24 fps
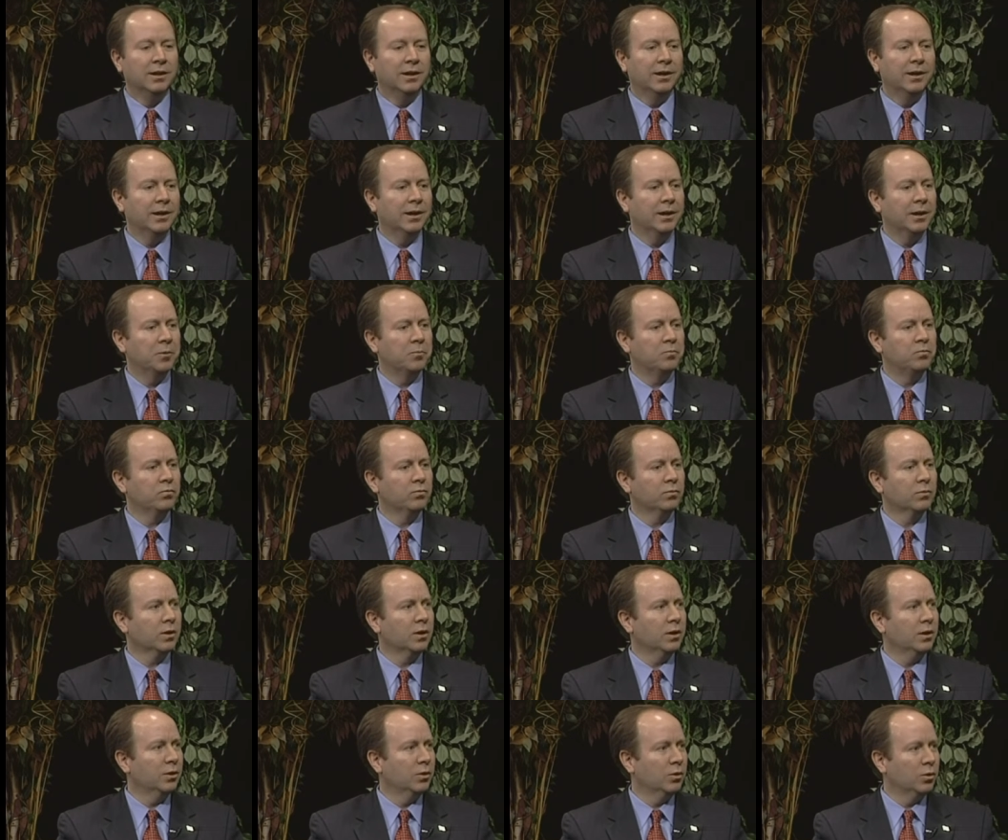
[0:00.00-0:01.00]
Uh,
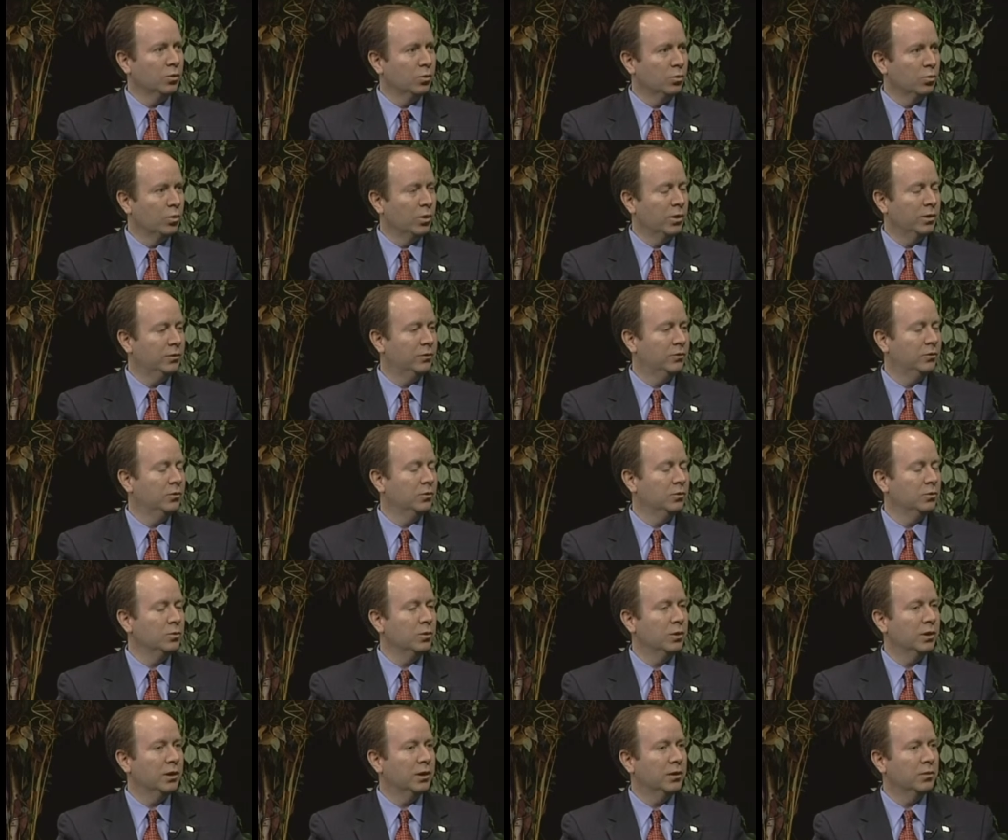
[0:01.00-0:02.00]
wanted
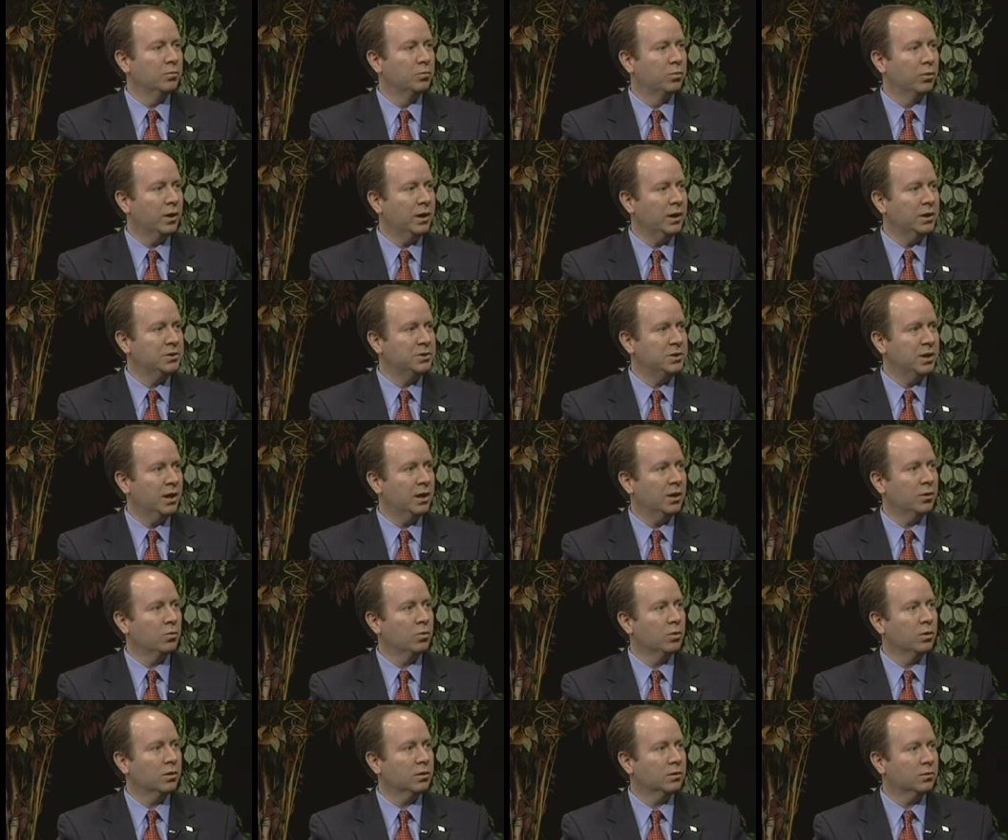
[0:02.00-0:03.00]
to uh, branch out.
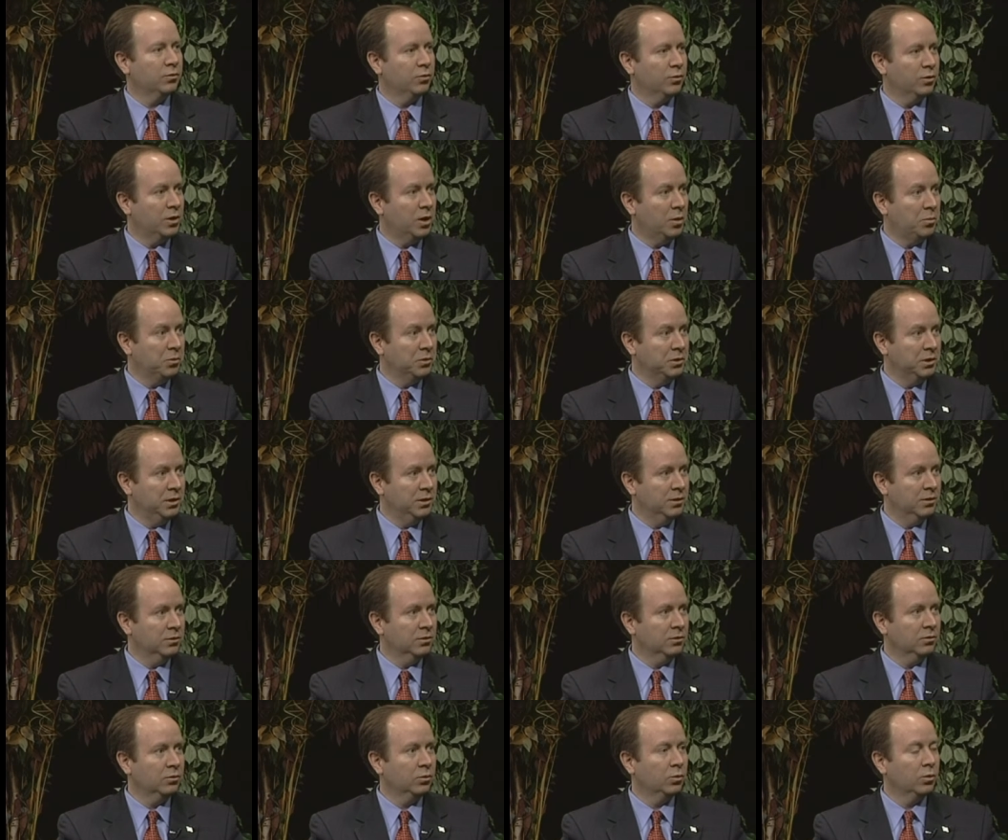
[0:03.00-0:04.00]
I worked for a couple
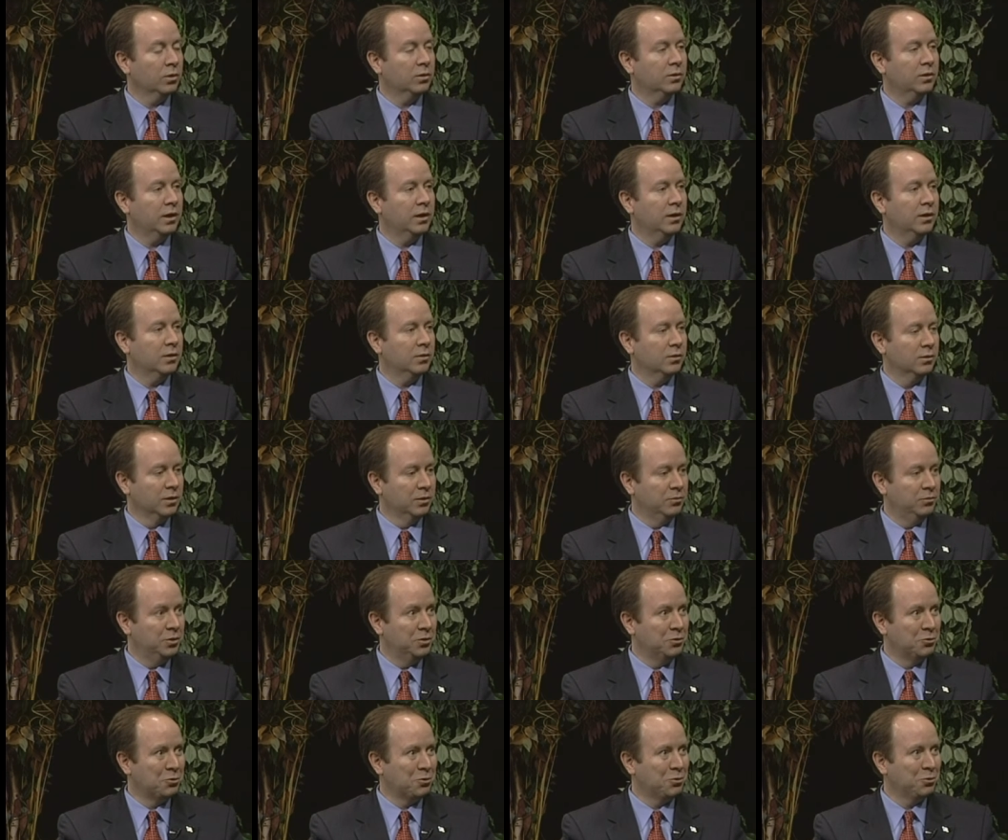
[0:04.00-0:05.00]
years, worked at,
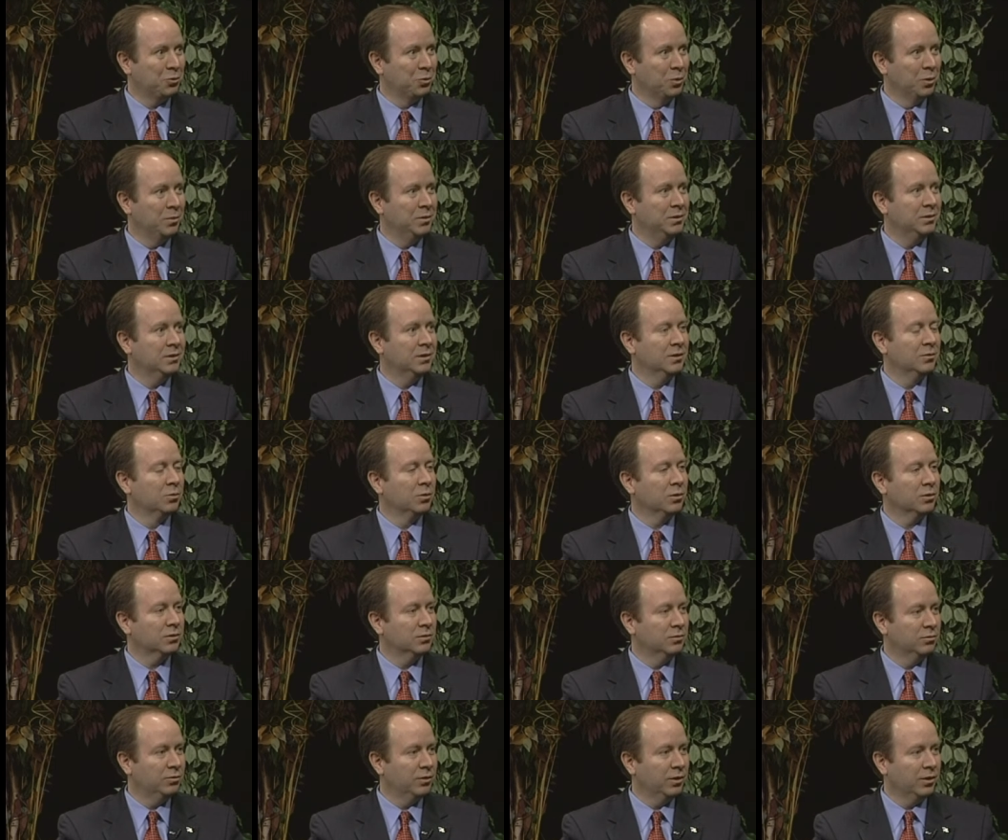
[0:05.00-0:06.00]
lived in North Wilmington,
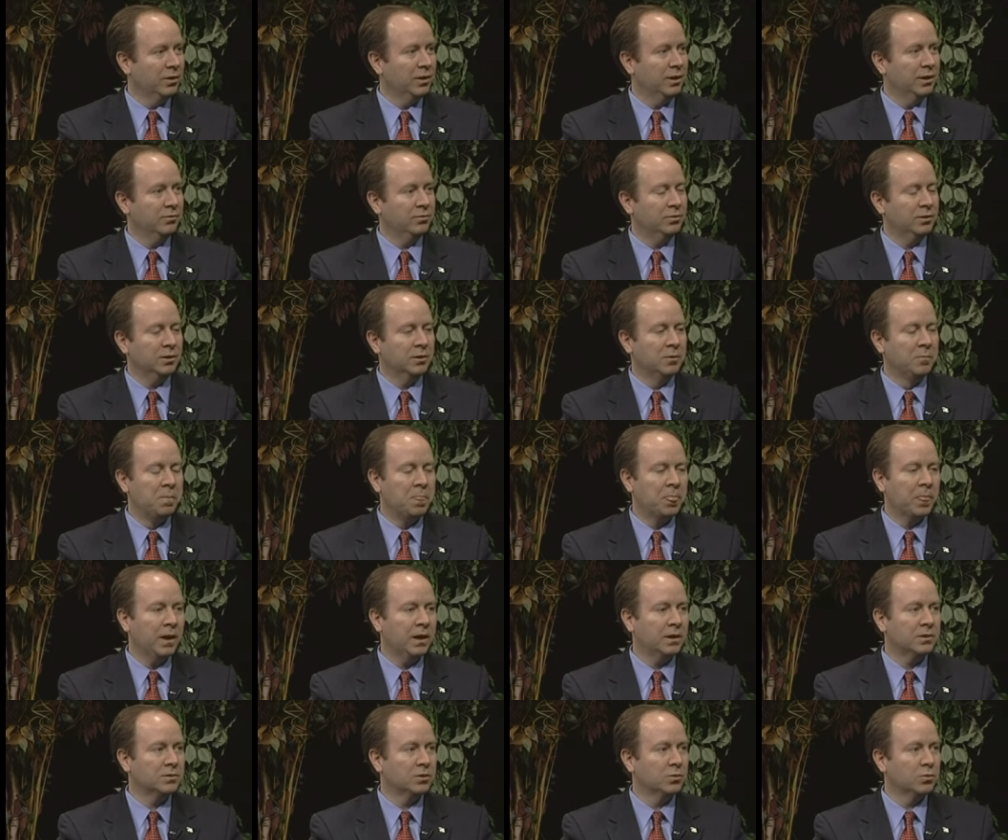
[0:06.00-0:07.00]
worked in Philadelphia.
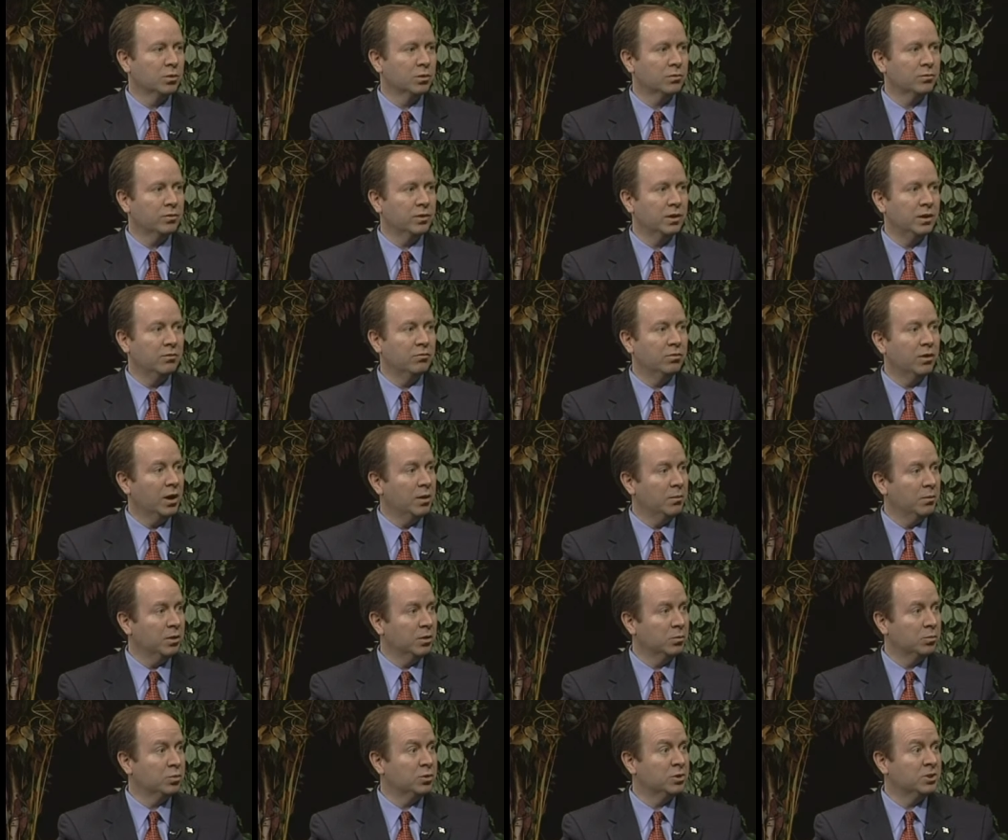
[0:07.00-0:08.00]
Actually worked for the
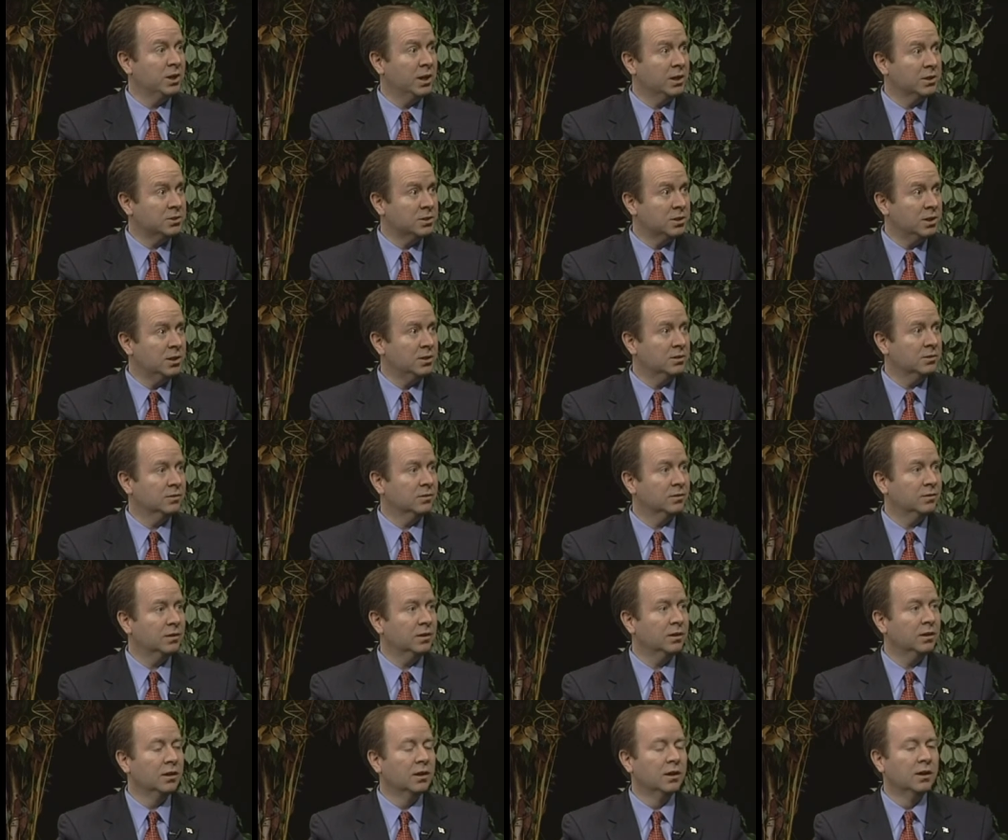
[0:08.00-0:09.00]
Environmental Protection
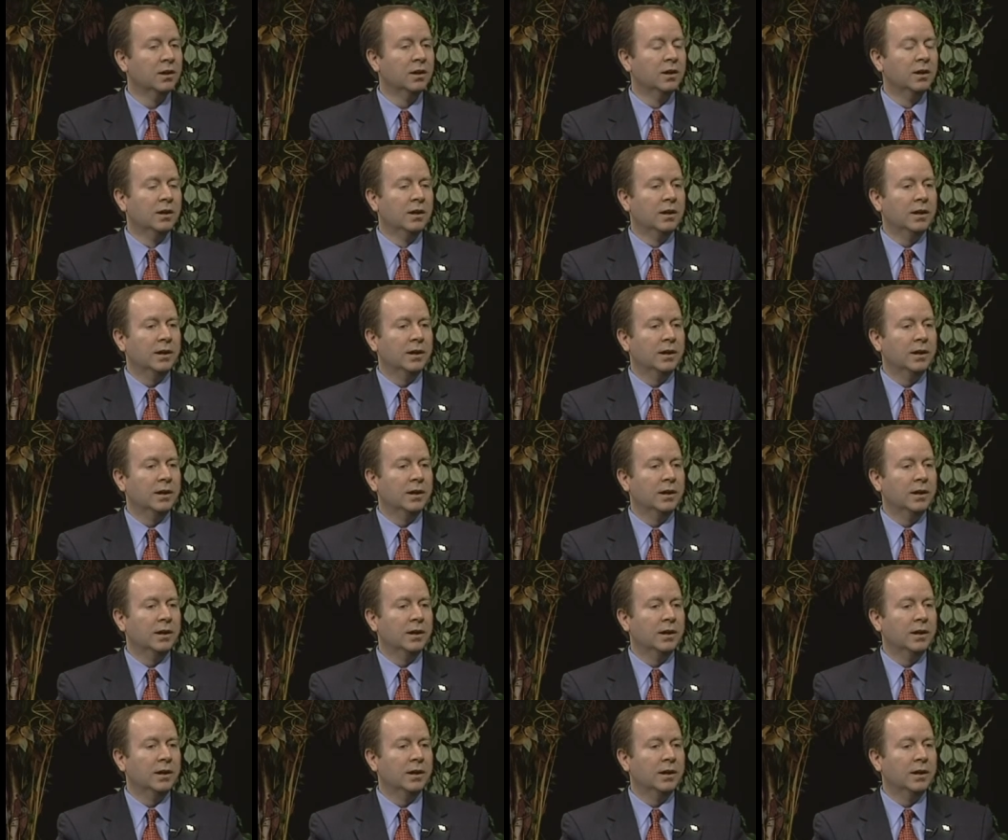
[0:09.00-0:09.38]
Agency. Mm -hmm.